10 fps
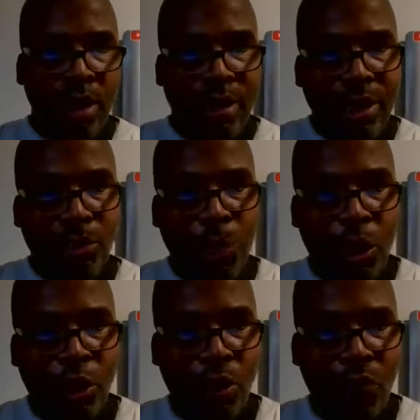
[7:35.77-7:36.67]
This
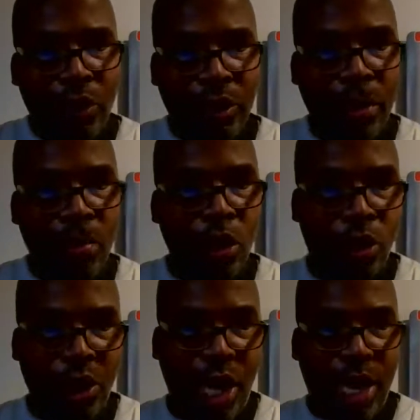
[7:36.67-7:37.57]
picture of a stimulus
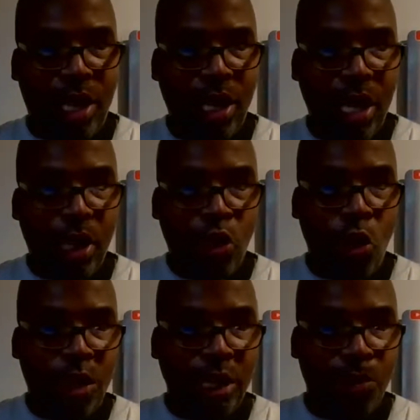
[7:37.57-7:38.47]
check is
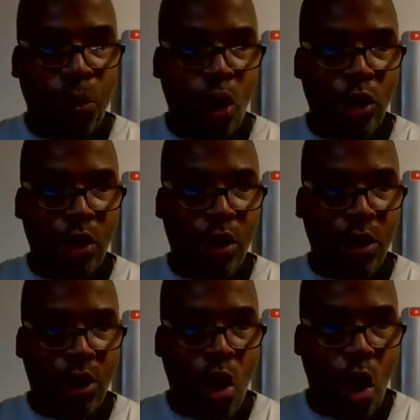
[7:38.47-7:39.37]
on this portion of
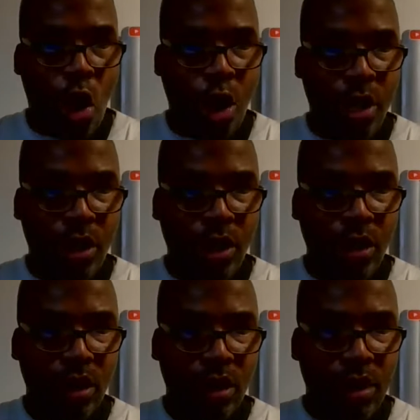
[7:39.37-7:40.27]
the card,
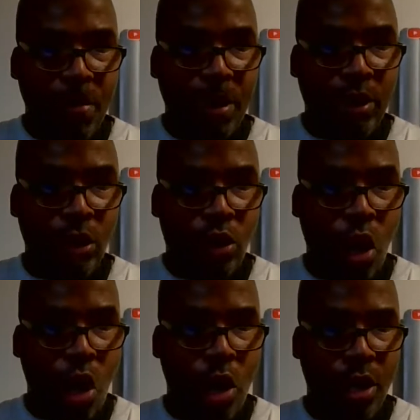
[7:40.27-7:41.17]
the business
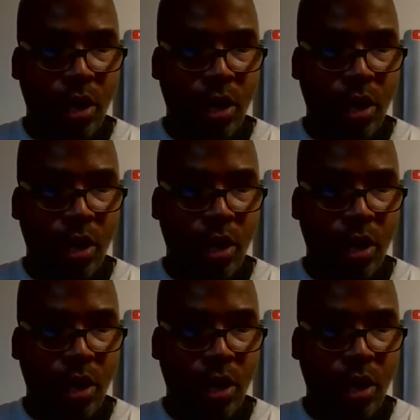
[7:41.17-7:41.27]
card.